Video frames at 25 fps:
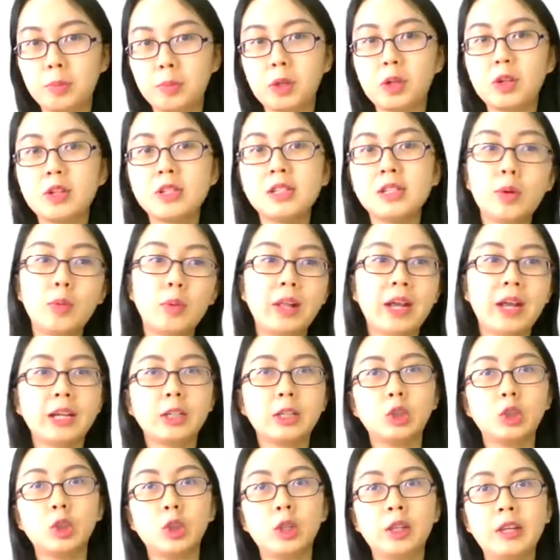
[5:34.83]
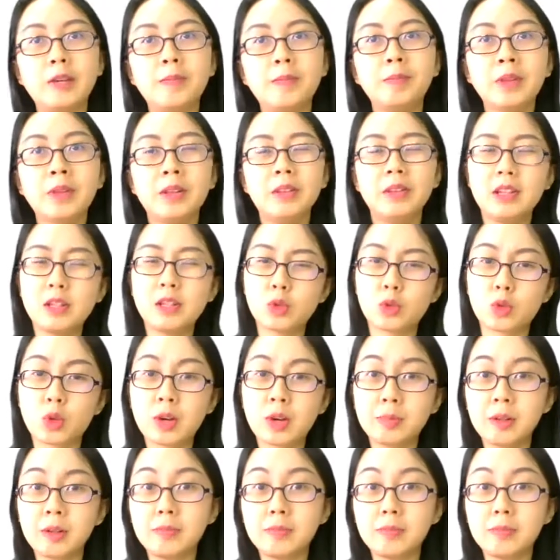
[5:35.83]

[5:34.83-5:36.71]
because that will actually disrupt